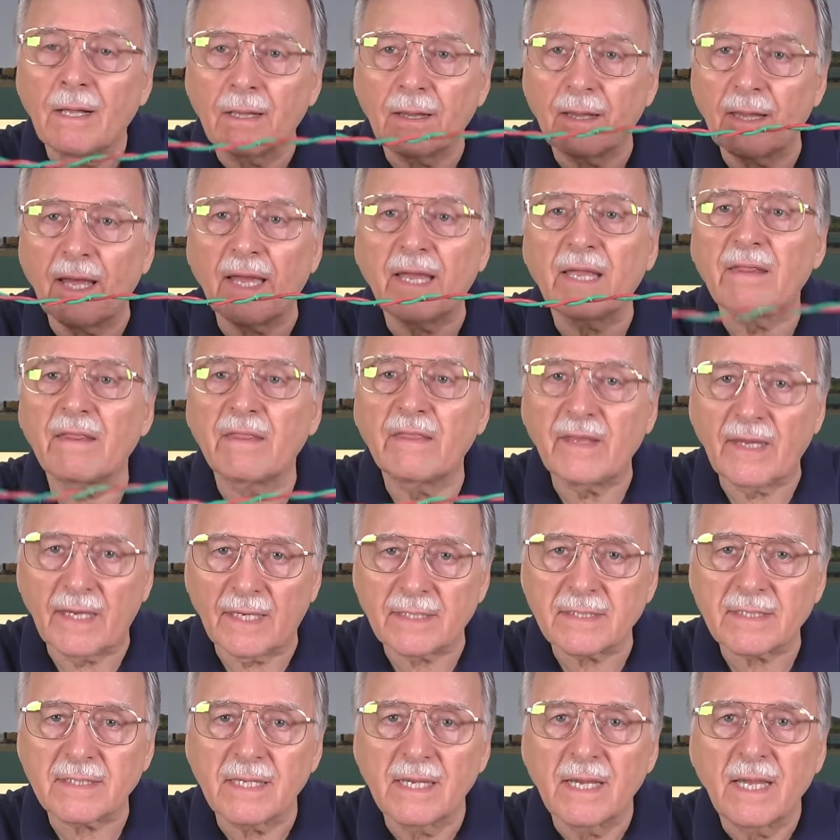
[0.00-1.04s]
like
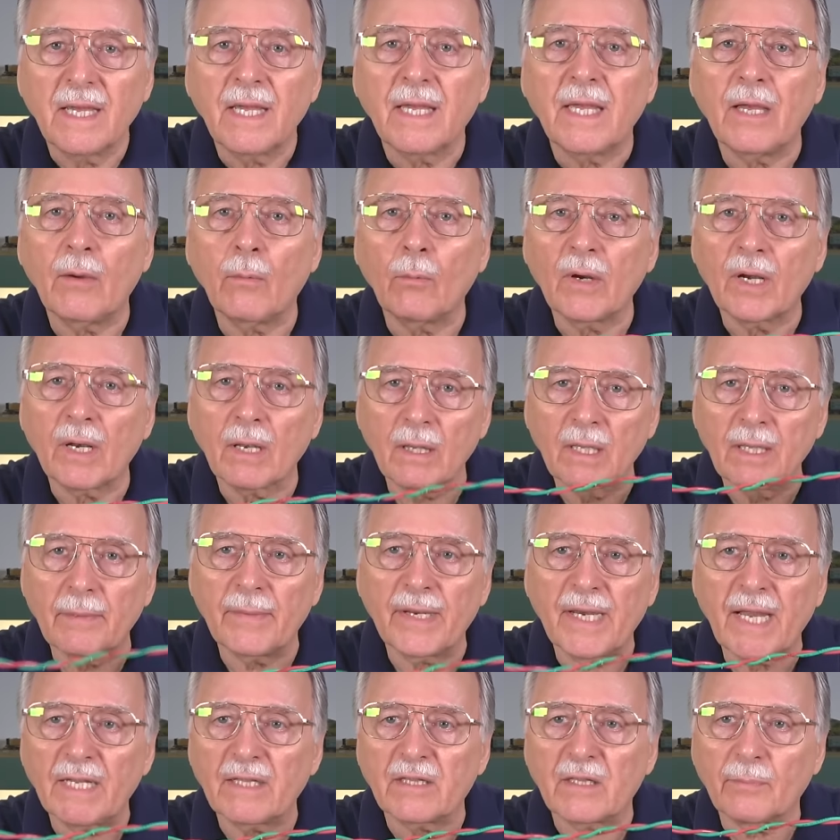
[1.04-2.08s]
this, it would
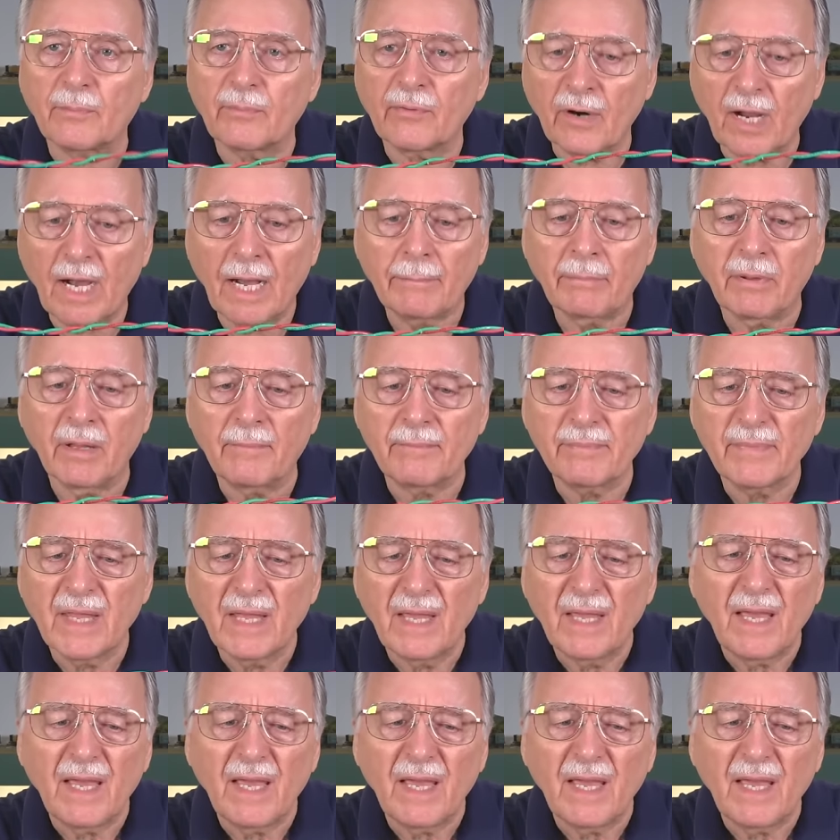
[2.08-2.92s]
eliminate the problem.